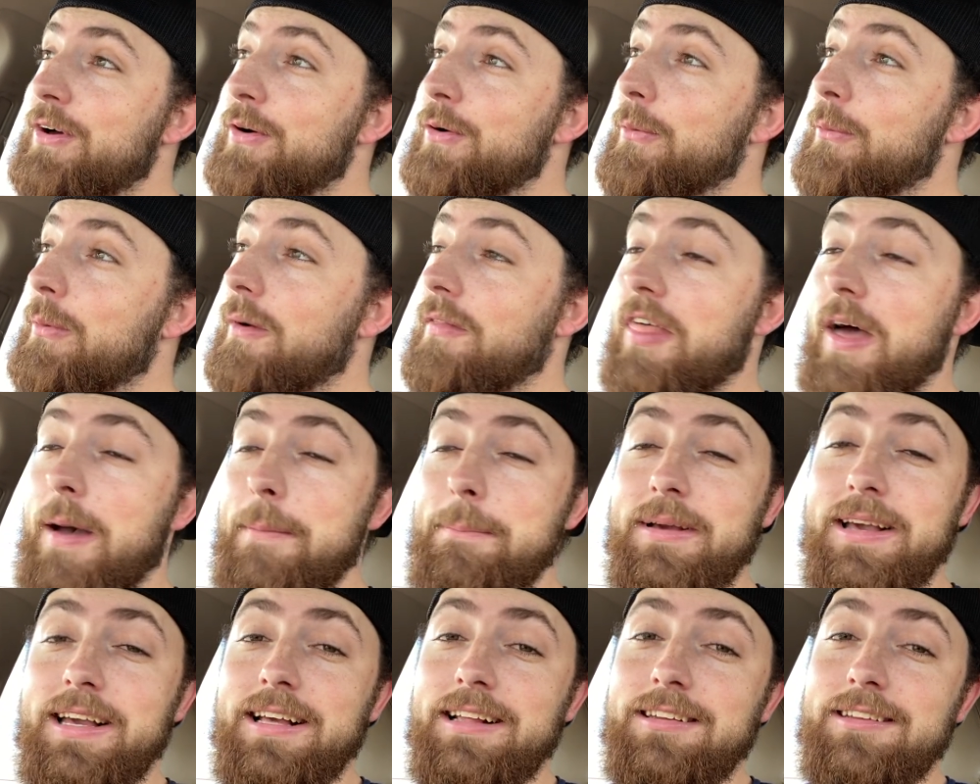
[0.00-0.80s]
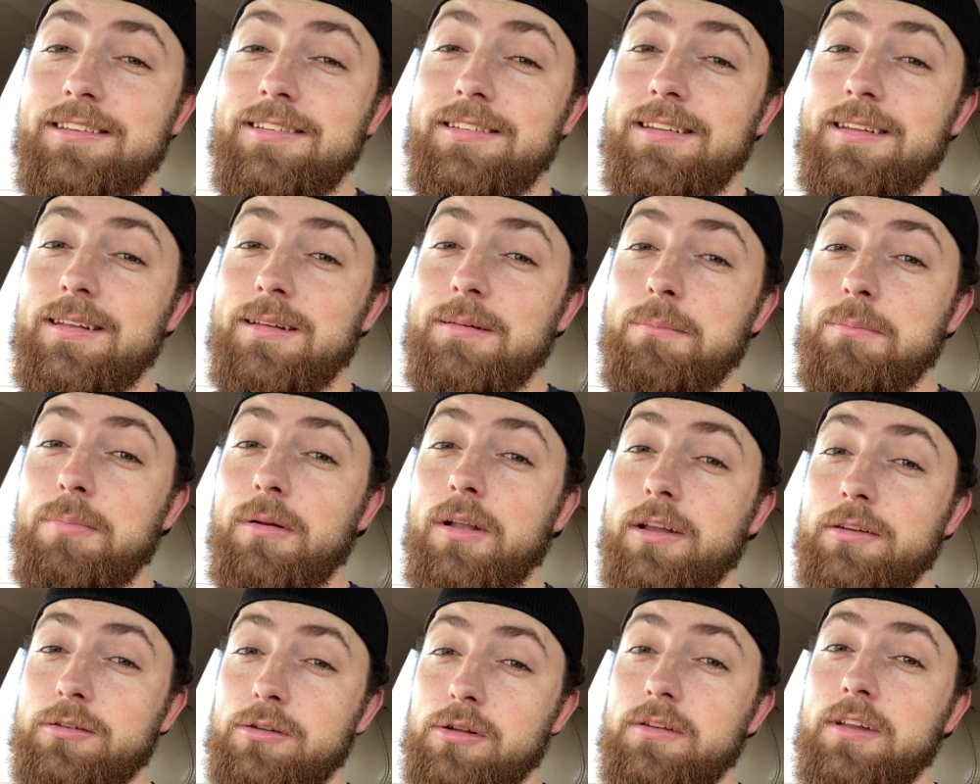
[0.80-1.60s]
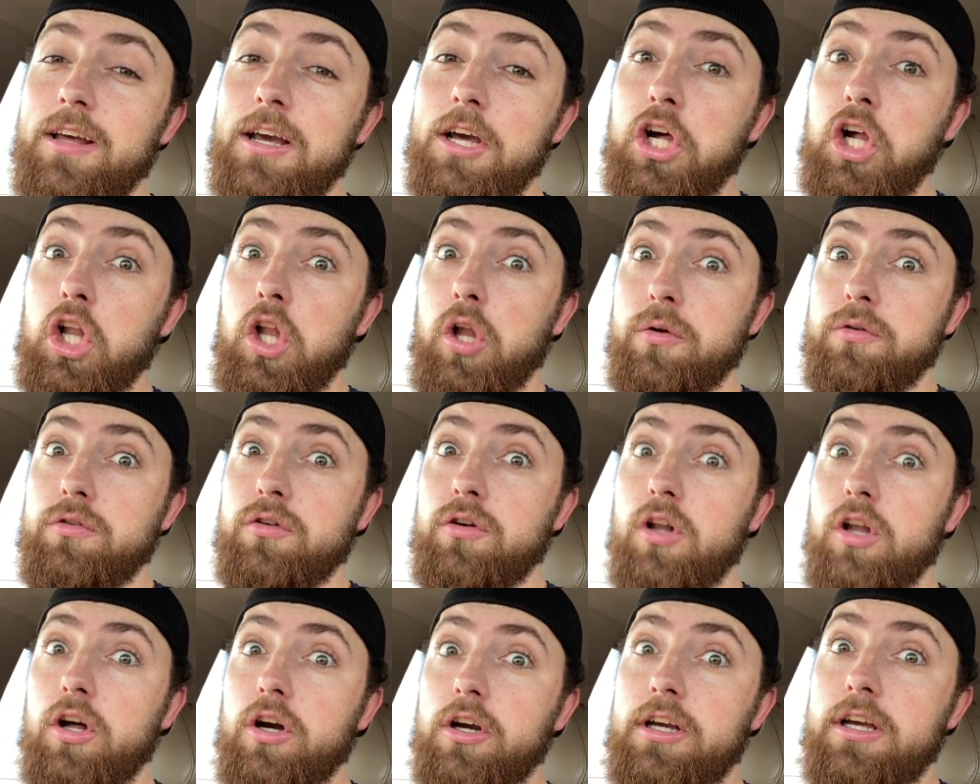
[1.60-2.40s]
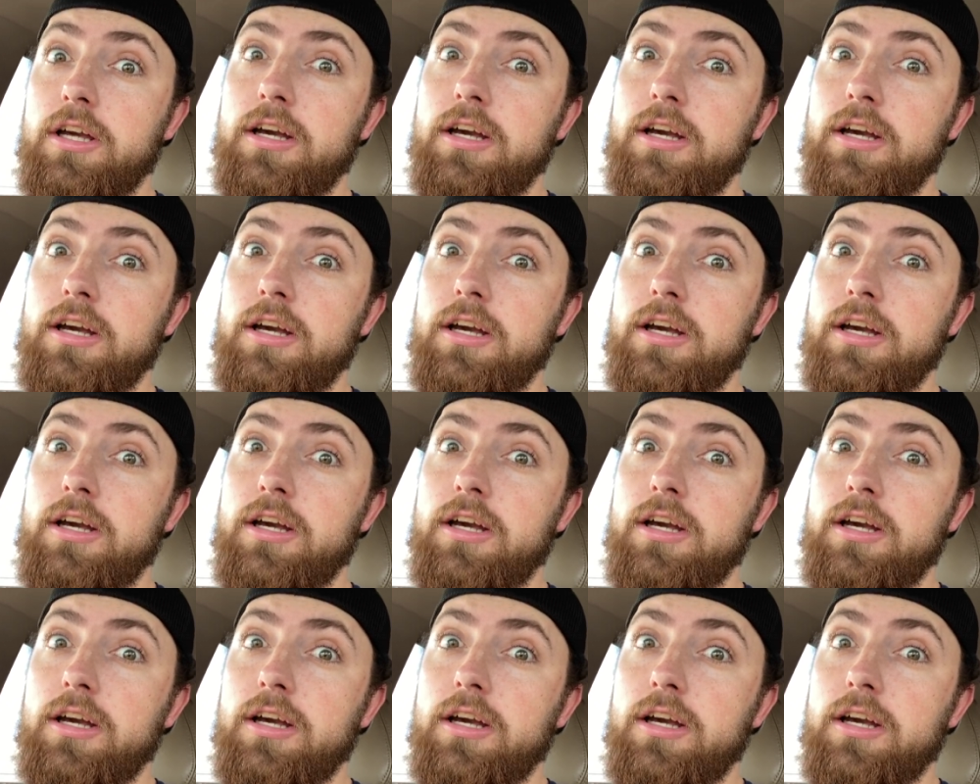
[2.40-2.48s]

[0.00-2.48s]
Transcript: what that means, but let's go take a closer look.